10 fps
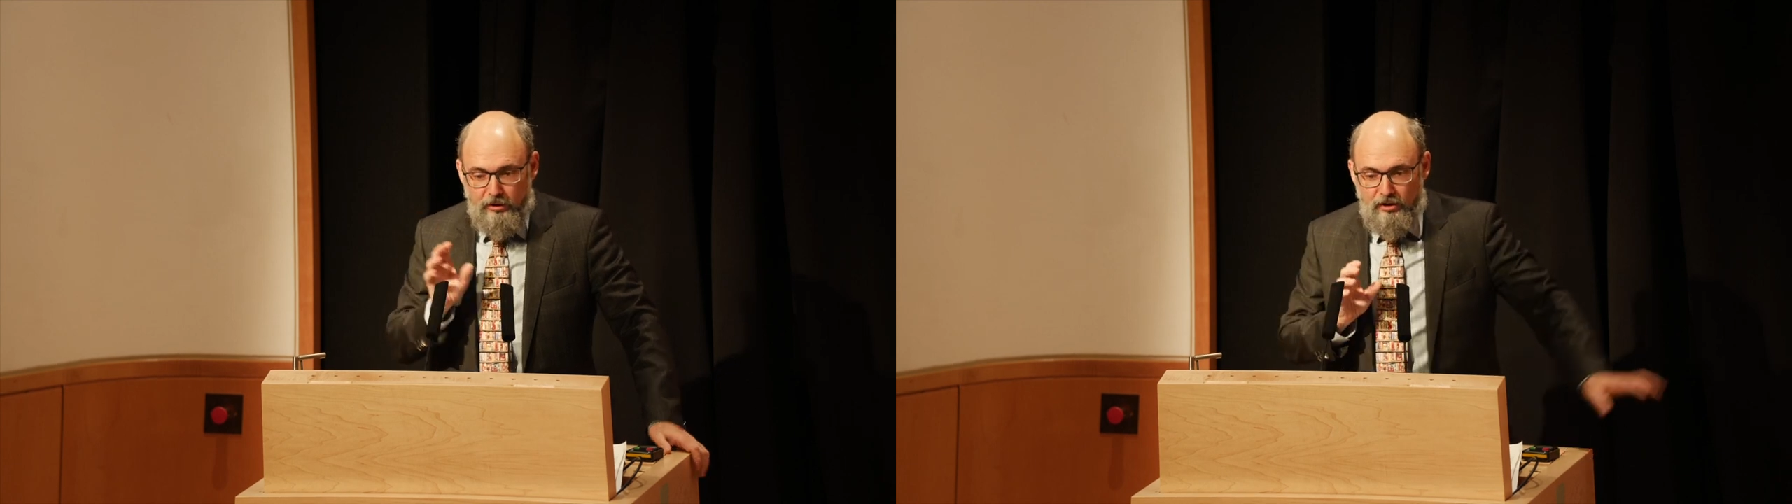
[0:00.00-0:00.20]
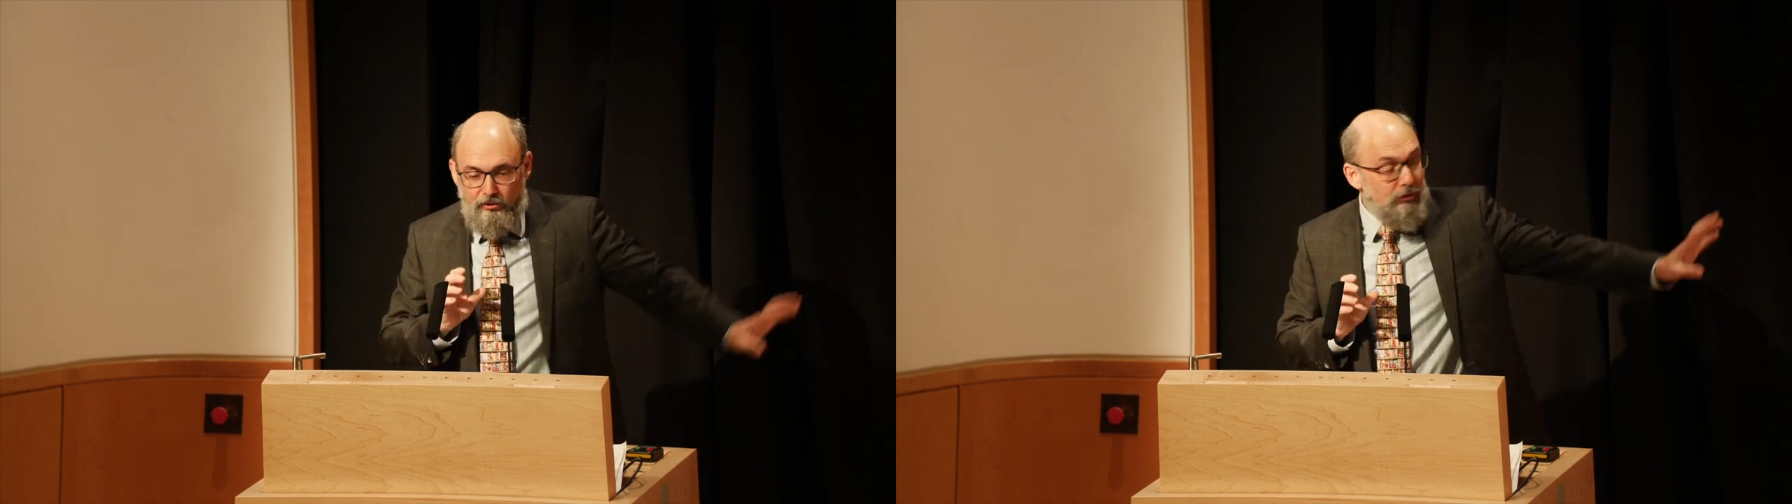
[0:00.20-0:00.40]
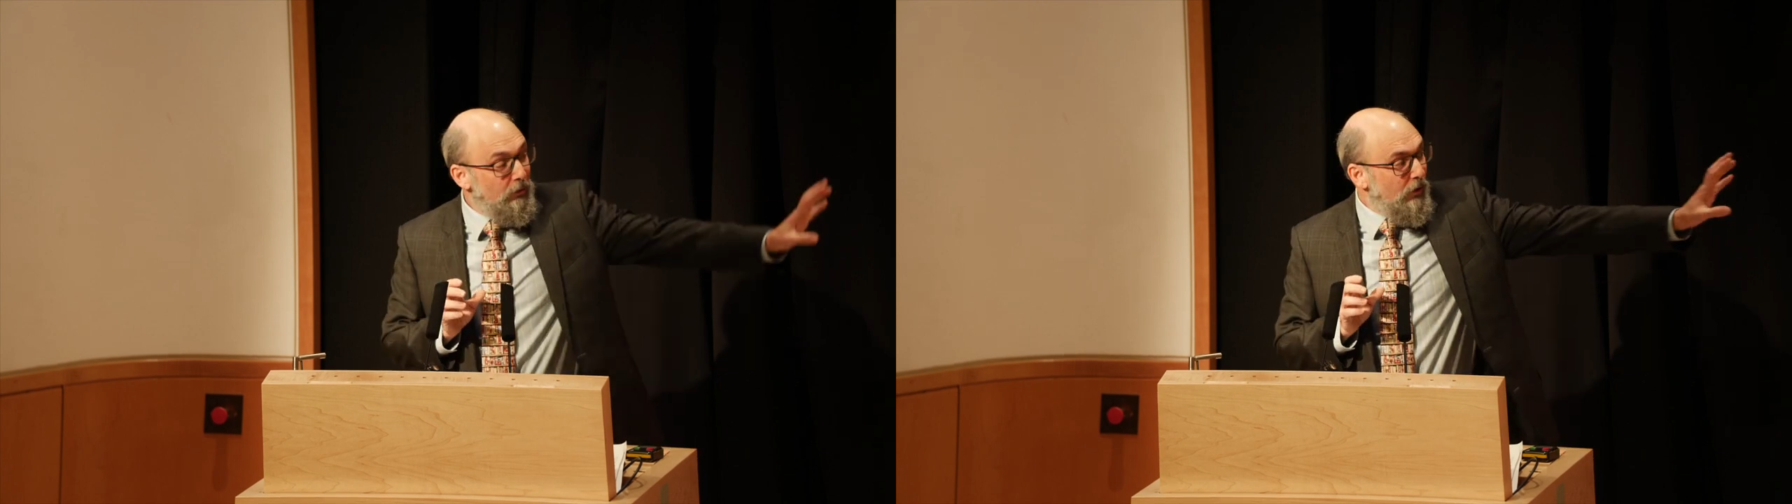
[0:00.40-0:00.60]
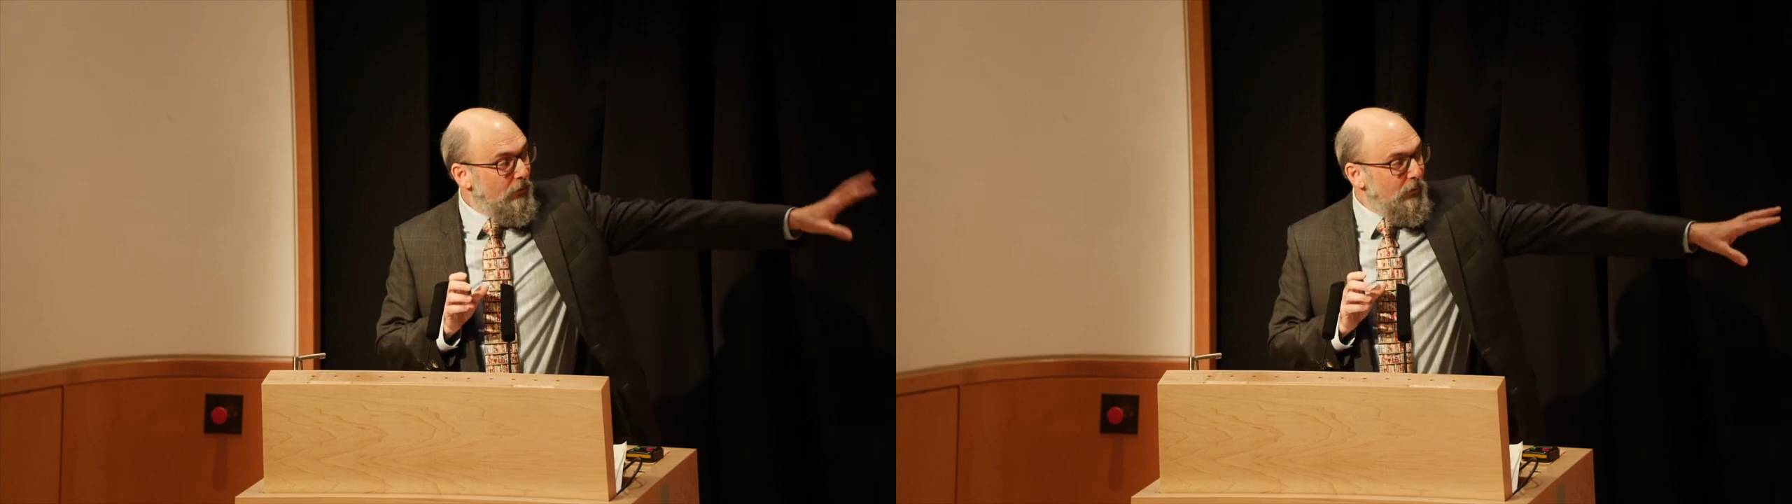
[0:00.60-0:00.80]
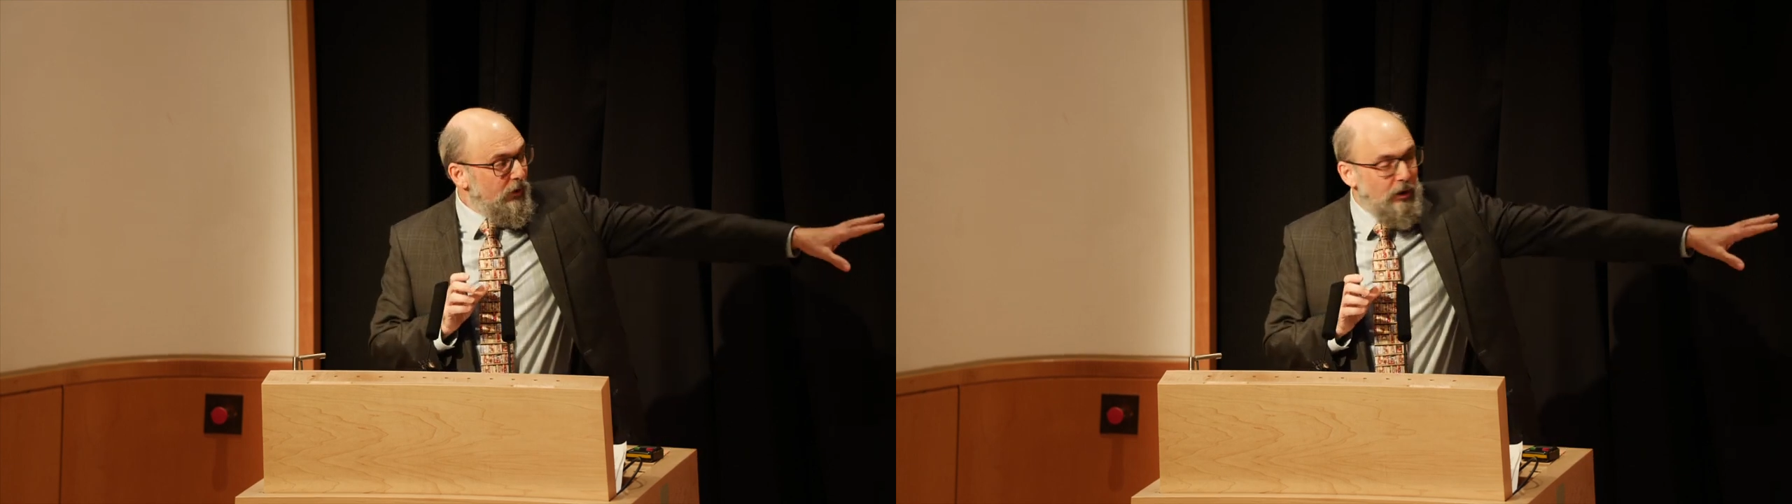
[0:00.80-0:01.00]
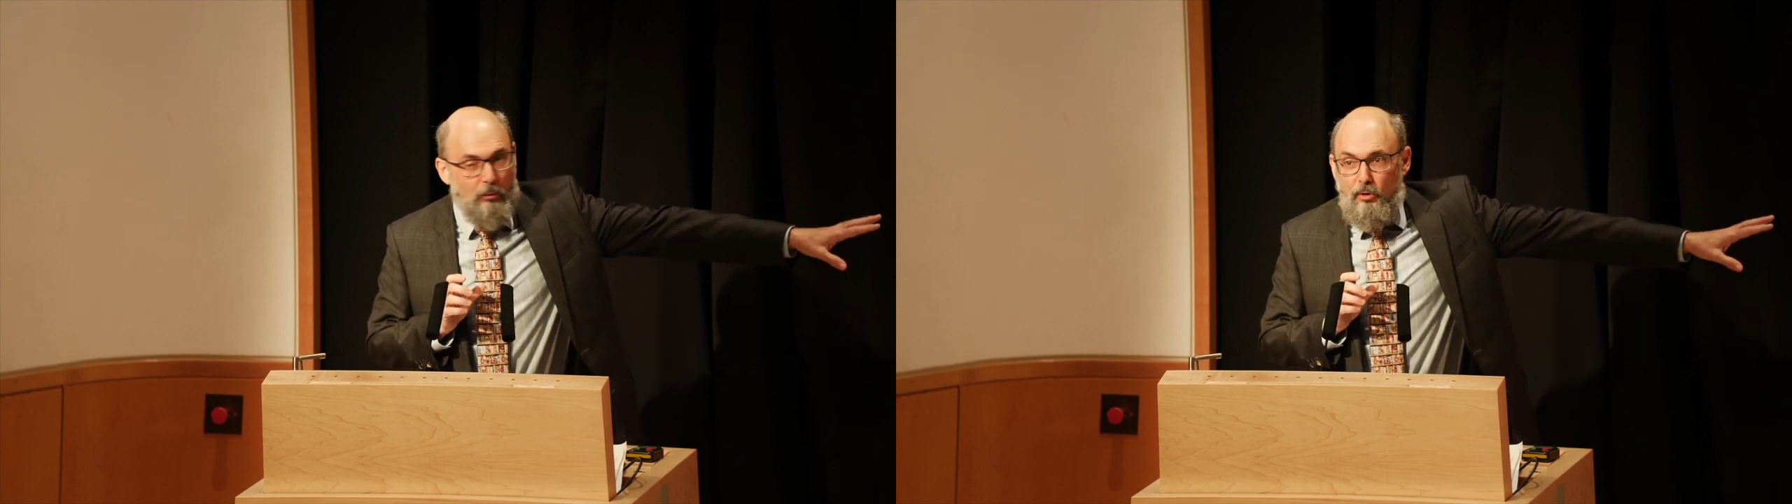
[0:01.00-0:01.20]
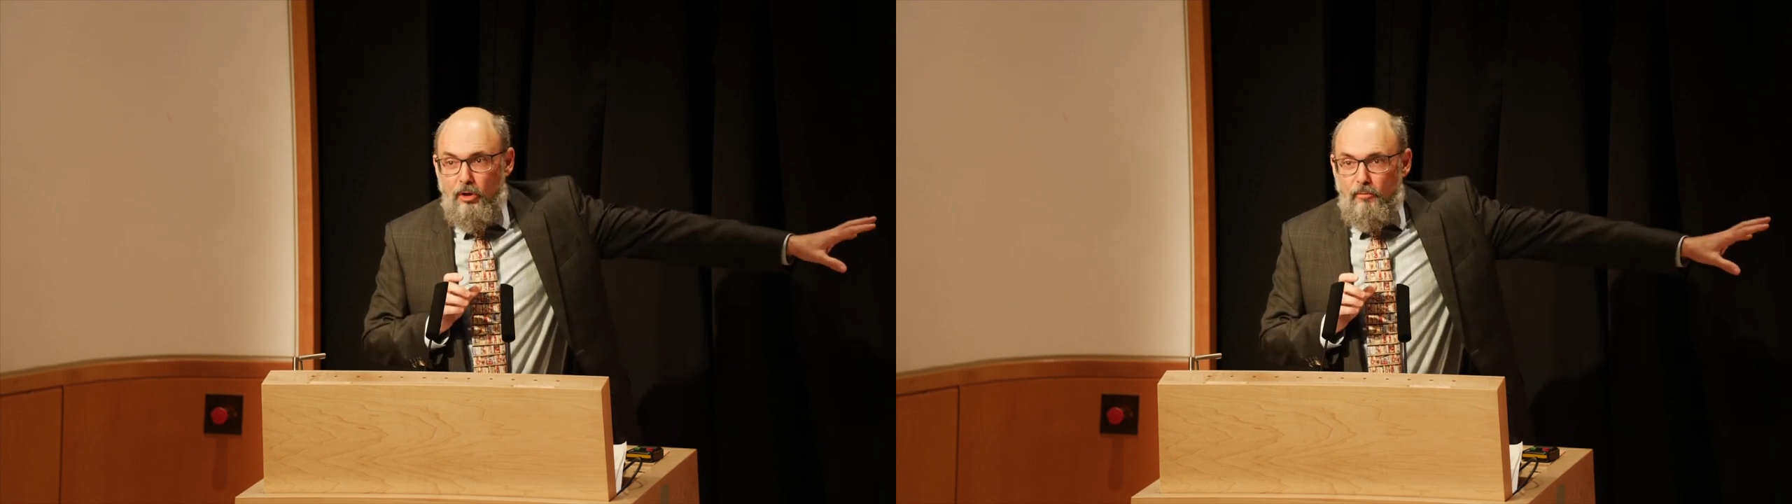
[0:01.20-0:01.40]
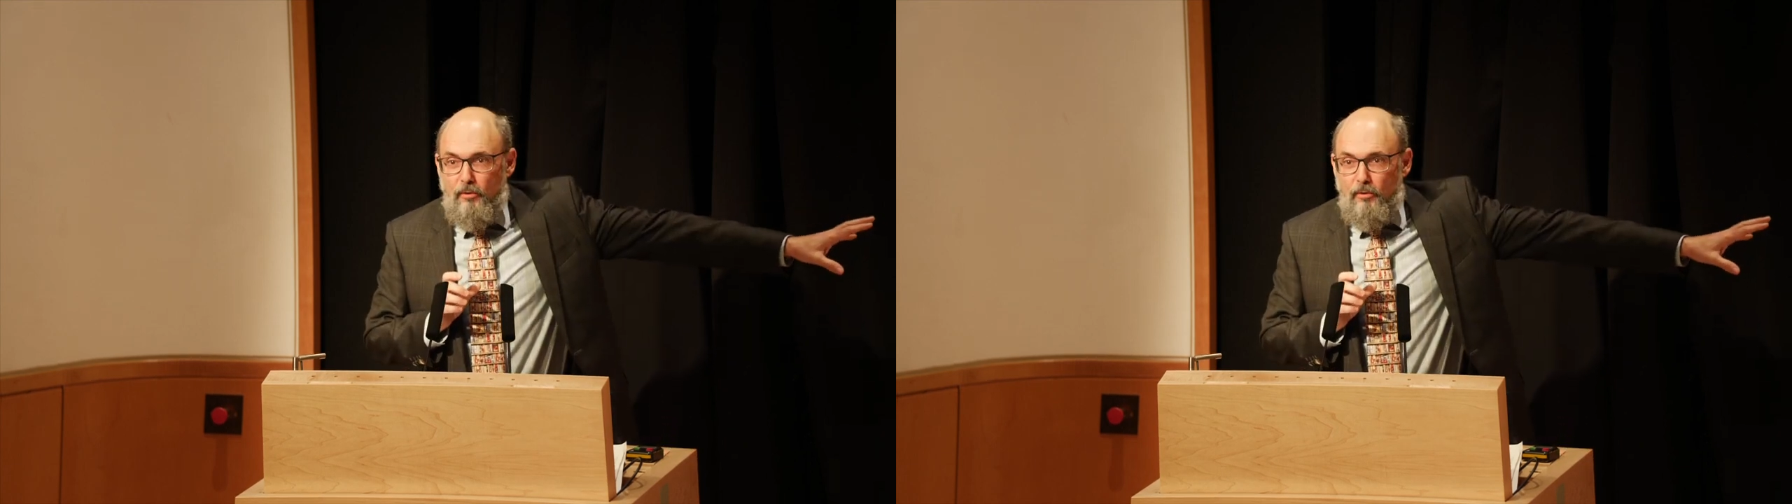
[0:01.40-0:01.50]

please, you know,